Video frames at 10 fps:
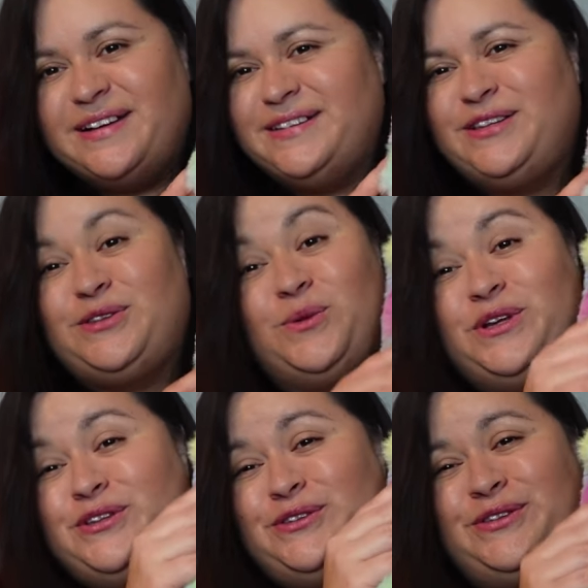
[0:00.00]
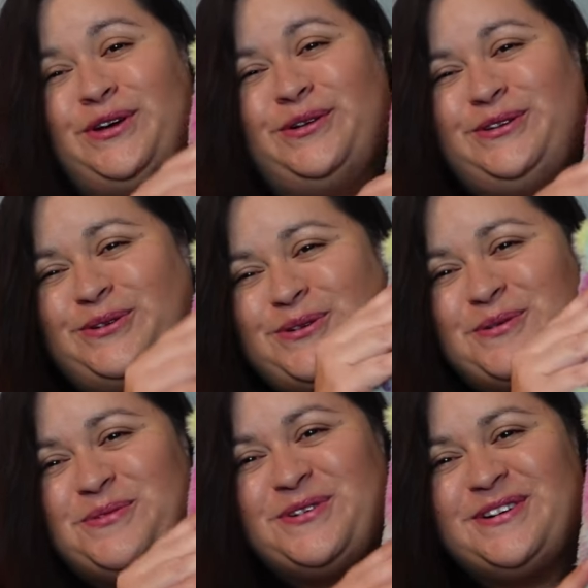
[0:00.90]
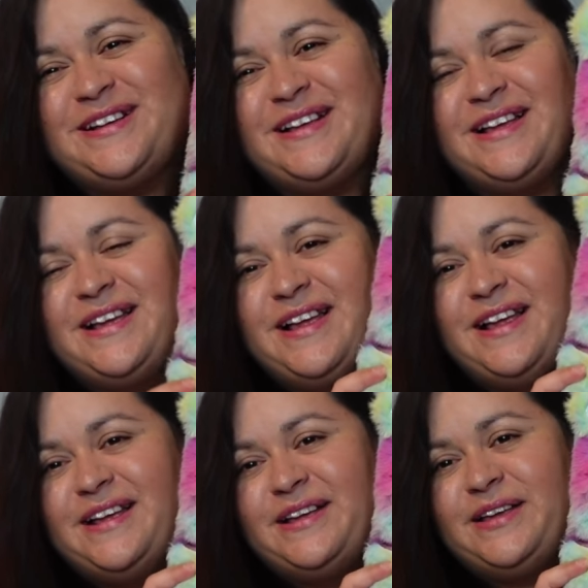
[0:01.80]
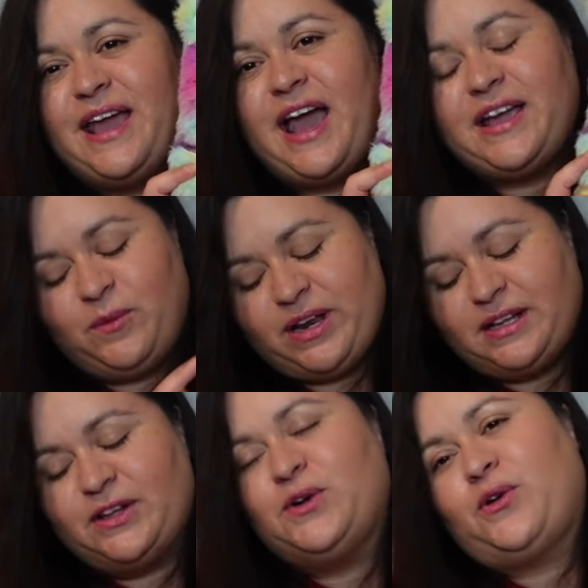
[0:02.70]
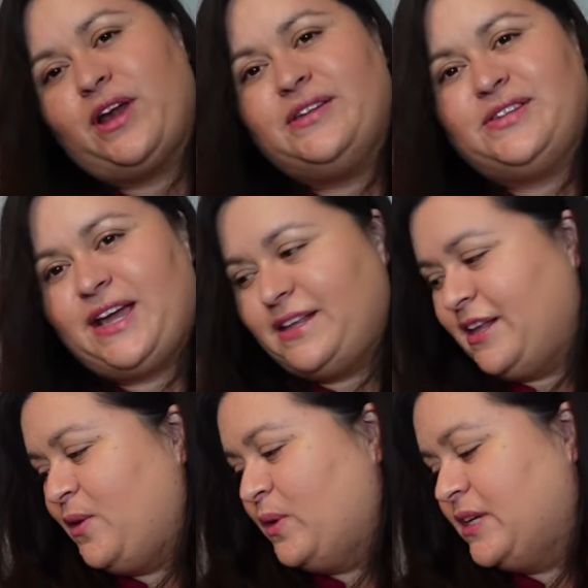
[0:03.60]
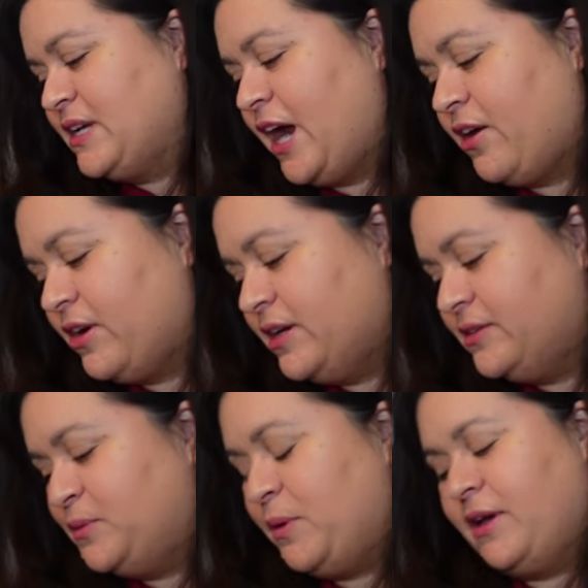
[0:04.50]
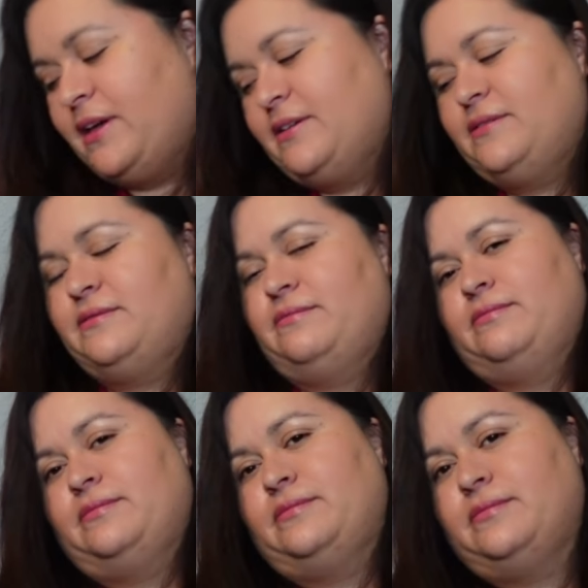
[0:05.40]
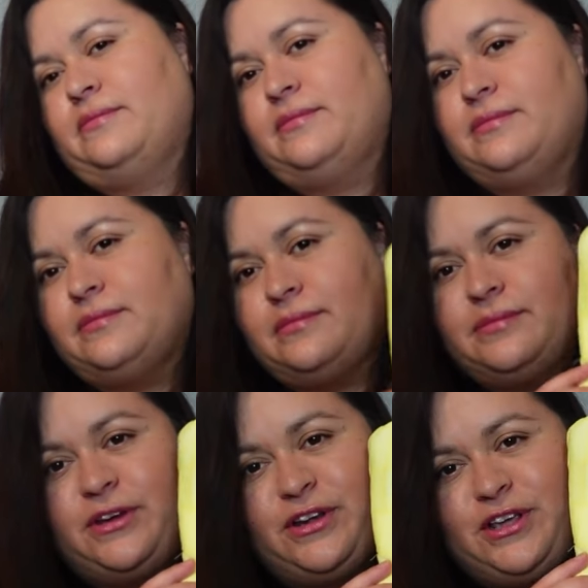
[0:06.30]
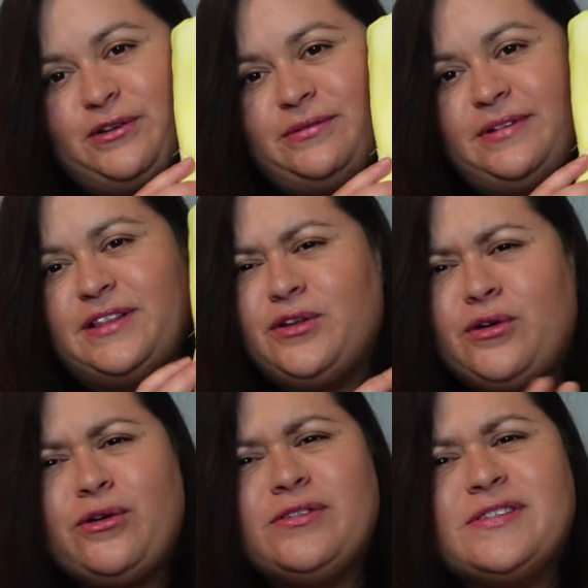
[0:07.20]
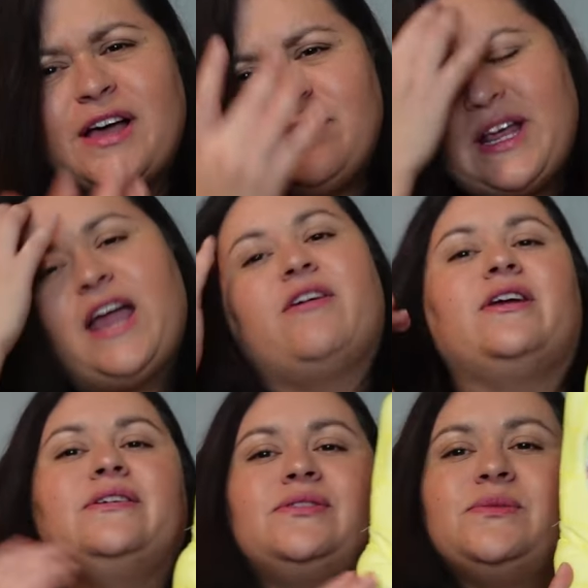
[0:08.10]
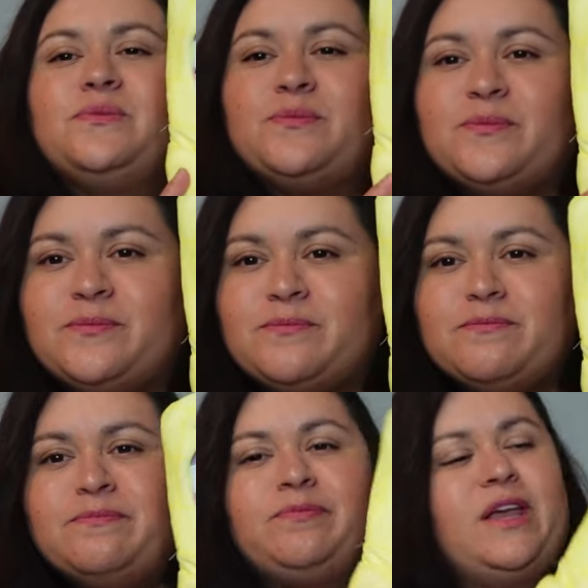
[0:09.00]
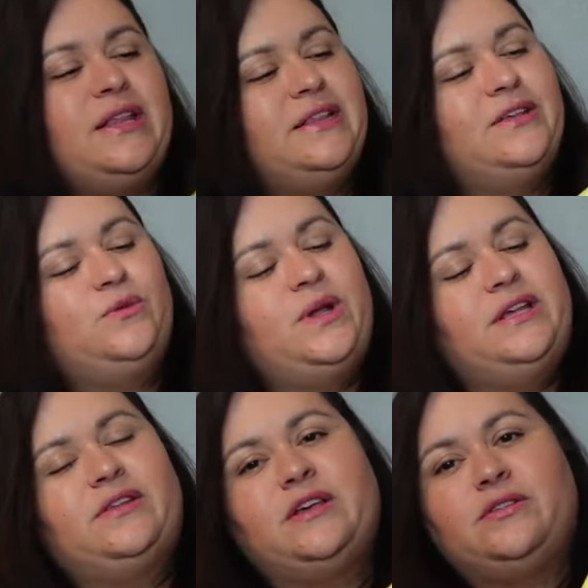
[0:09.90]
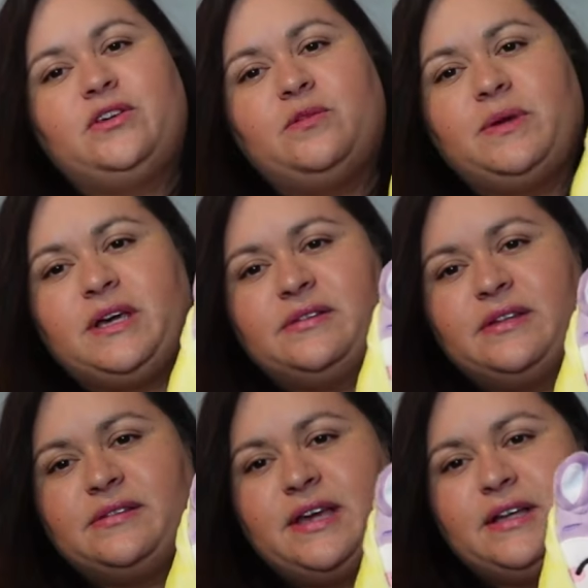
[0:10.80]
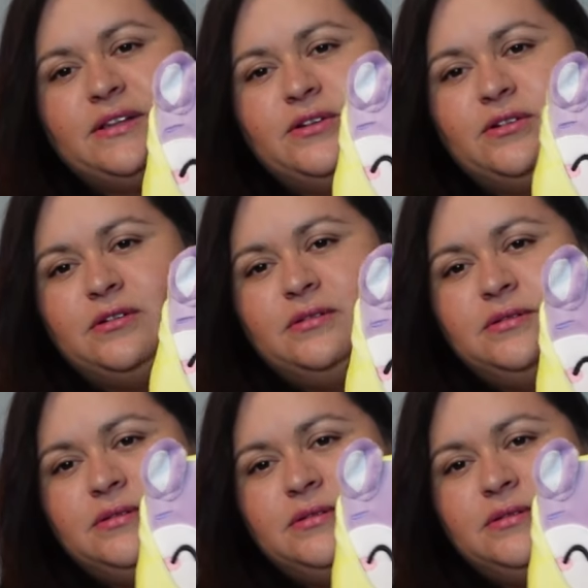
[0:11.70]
This one is so adorable. Yeah, I went a little crazy, I think, with the diaries, but they're cute. And little girls love diaries. And then this one, it's cute because it's like a little